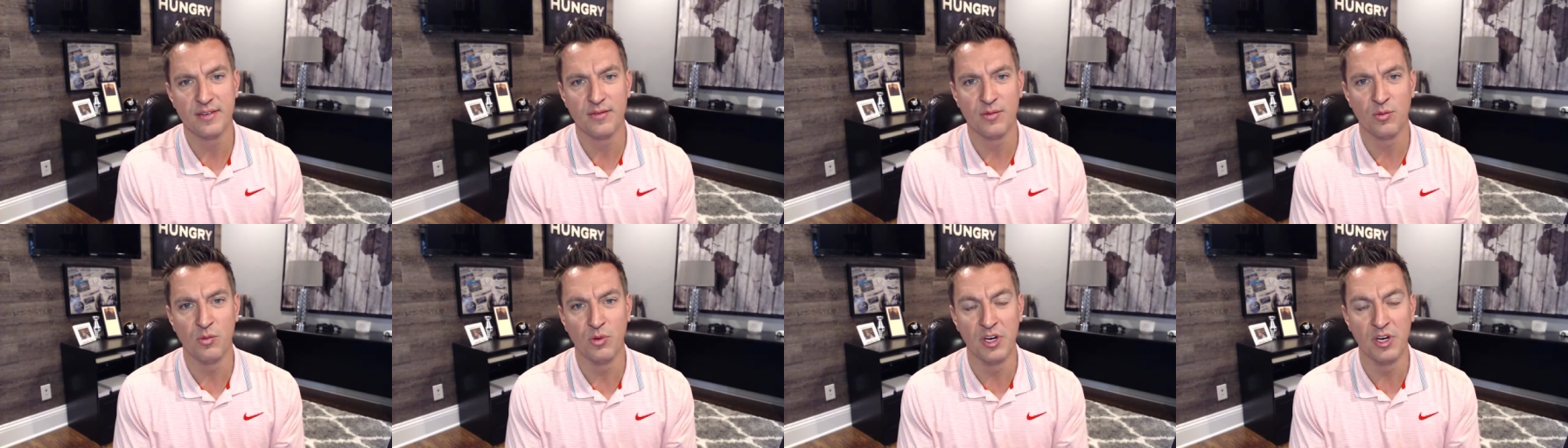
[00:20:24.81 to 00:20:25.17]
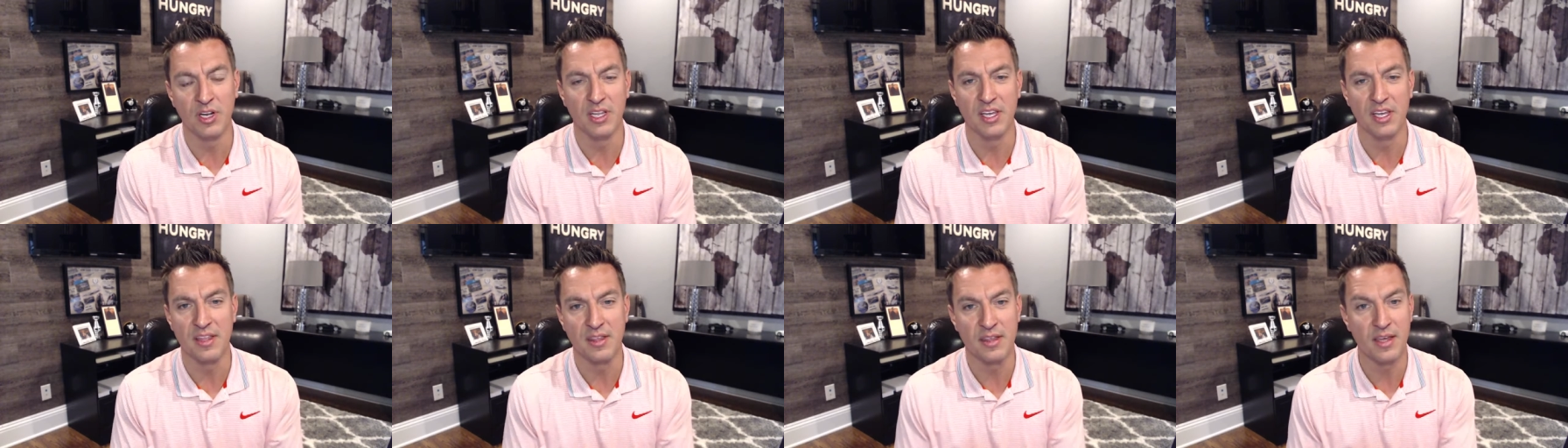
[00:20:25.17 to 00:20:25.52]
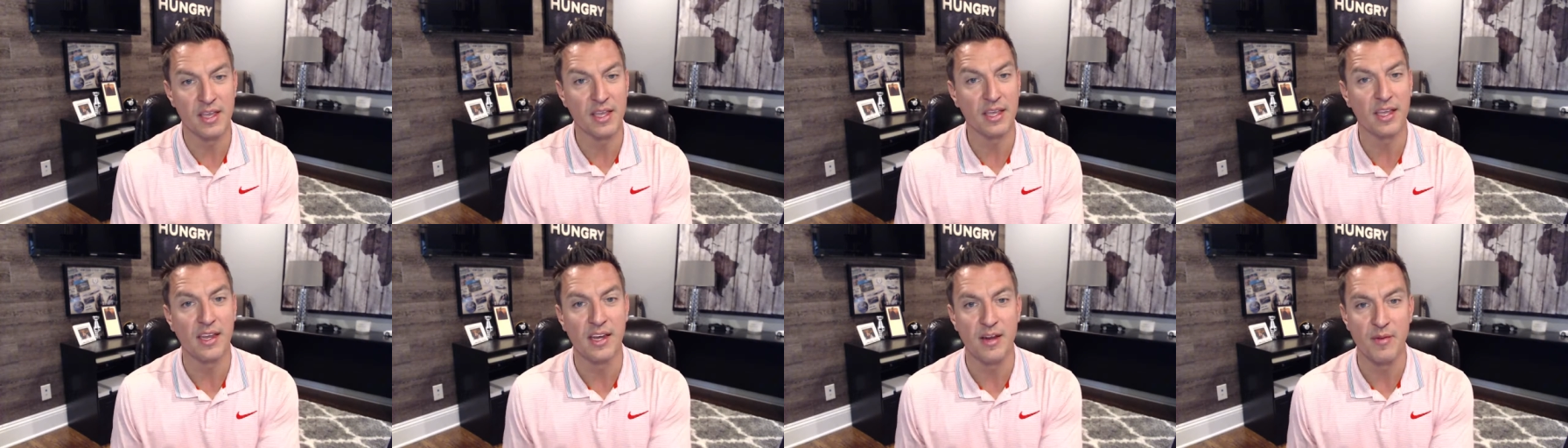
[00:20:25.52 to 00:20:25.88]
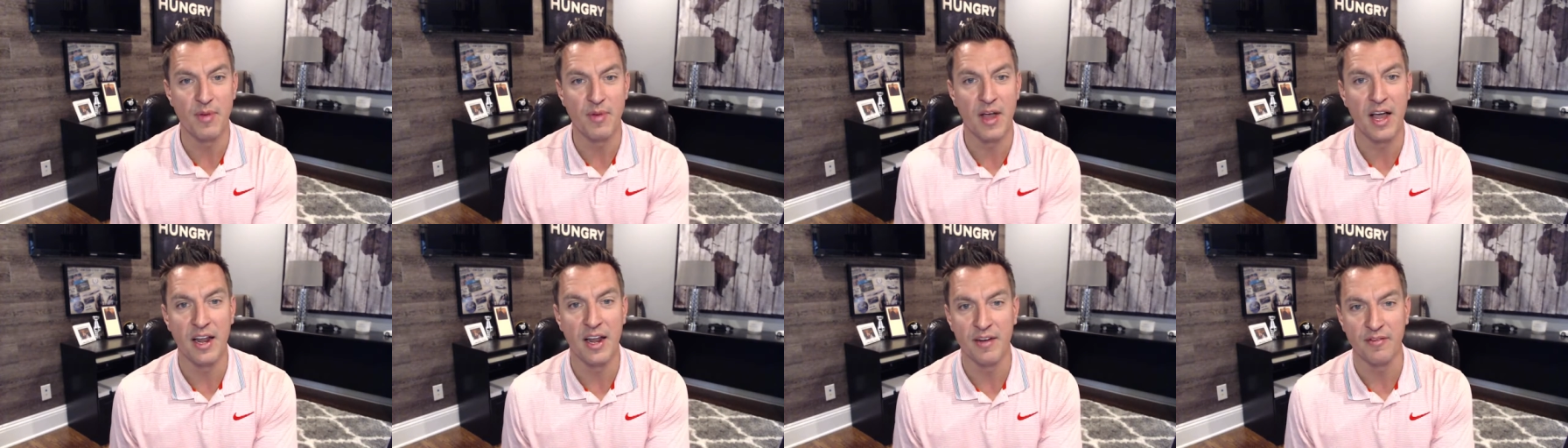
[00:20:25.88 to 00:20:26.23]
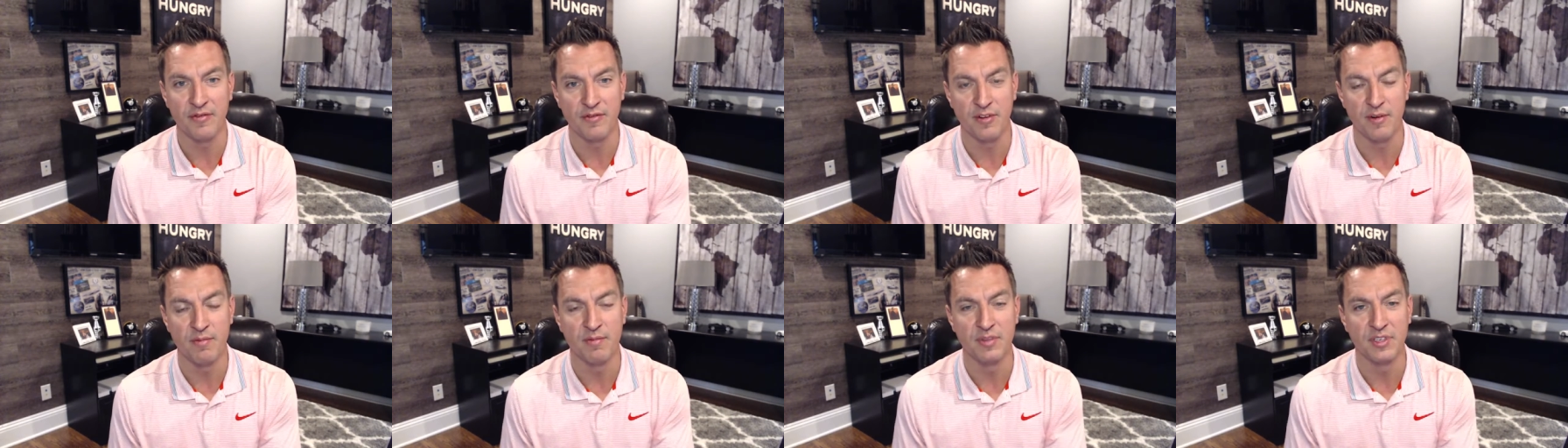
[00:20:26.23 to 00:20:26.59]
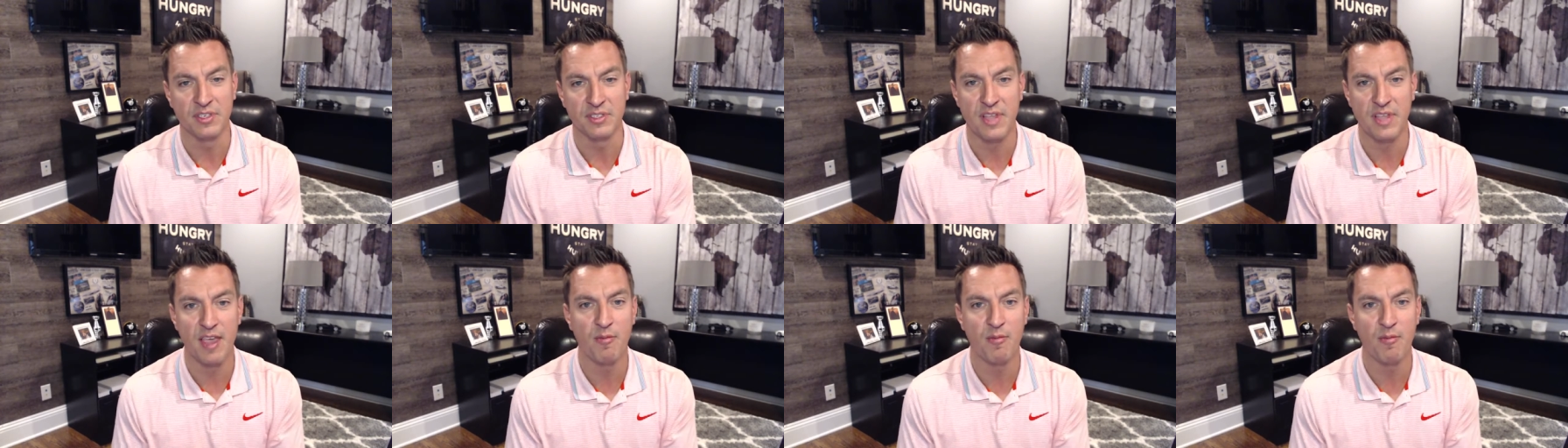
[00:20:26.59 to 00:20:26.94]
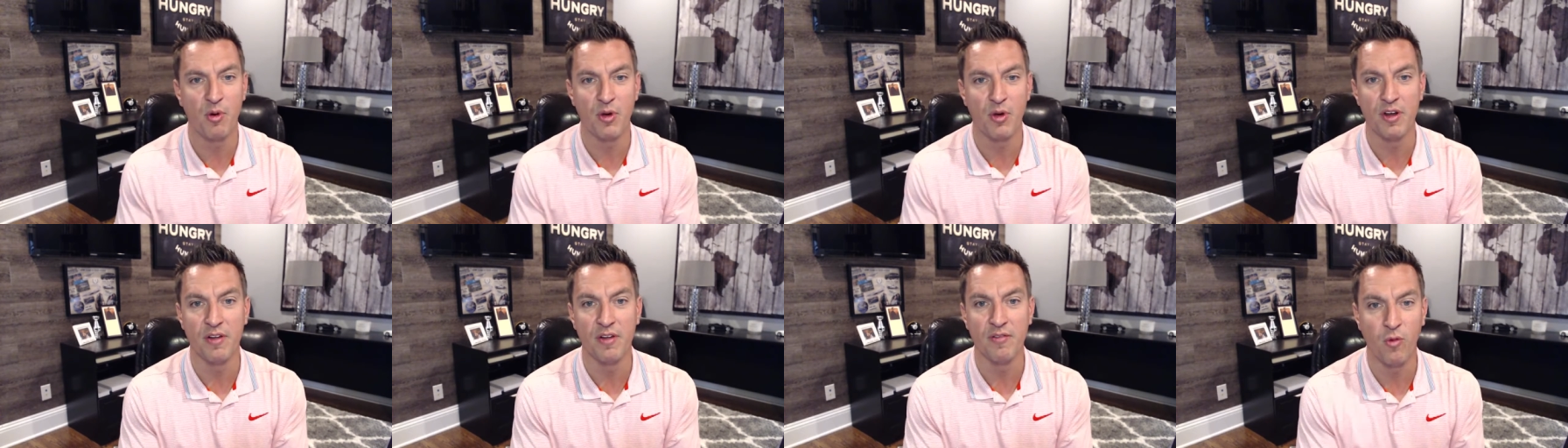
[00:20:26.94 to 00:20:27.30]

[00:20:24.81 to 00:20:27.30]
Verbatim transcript: really thinking about it from the standpoint